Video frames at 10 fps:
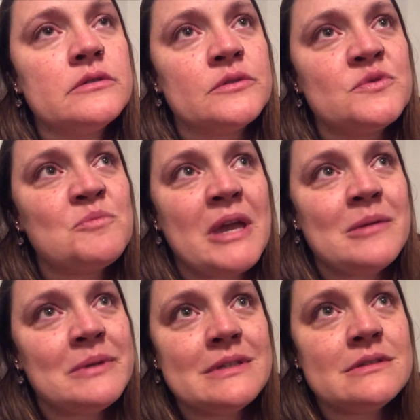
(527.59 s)
lose
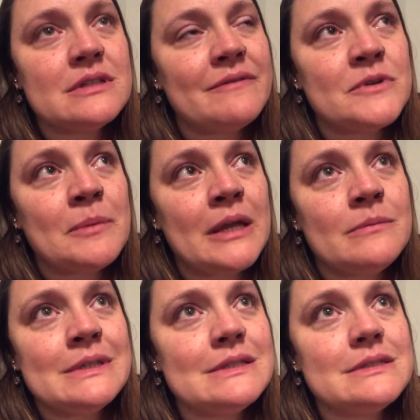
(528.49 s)
babies after
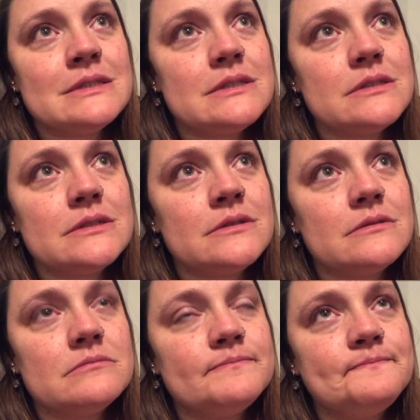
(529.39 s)
babies
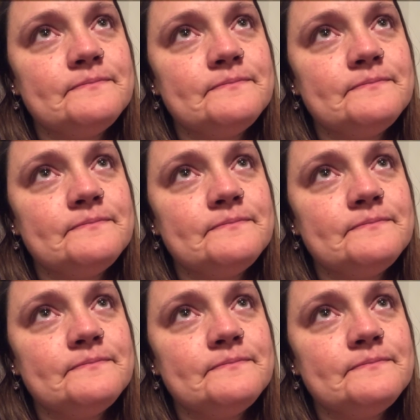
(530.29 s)
and